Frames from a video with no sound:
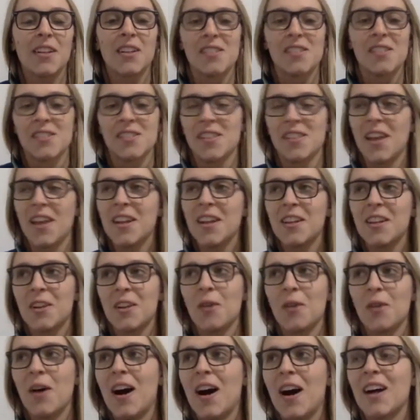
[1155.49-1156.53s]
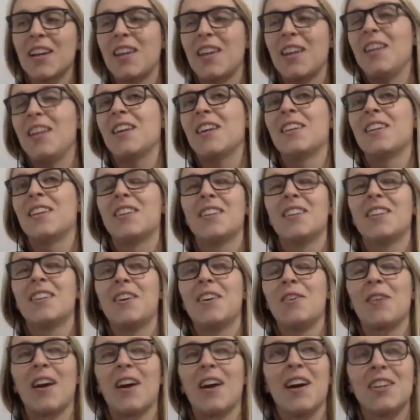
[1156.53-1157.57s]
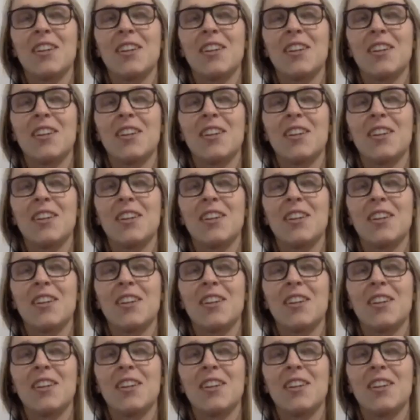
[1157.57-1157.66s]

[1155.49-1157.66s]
Because they didn't know hockey. And oh gosh.